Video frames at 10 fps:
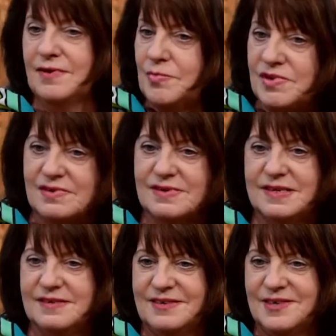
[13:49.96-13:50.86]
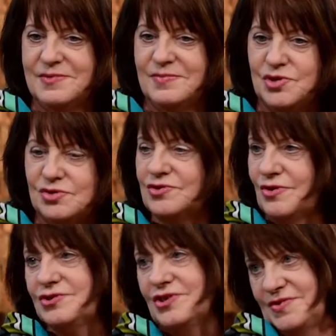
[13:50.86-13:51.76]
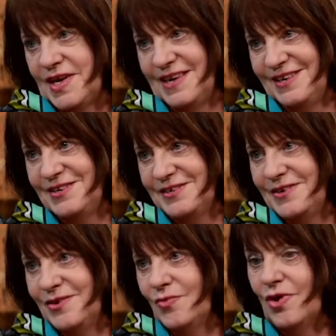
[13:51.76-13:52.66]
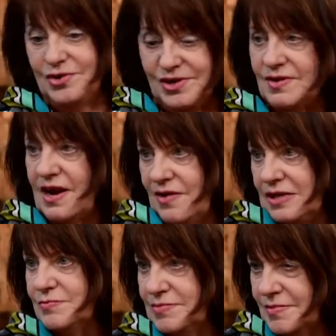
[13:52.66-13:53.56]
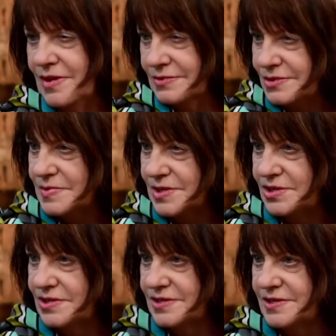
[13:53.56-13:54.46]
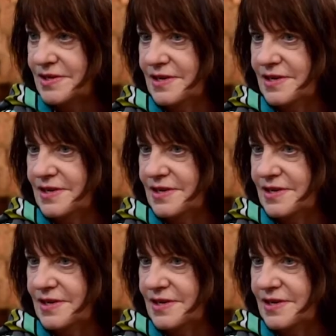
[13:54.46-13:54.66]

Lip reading: But children also need what a new direction promotes, which is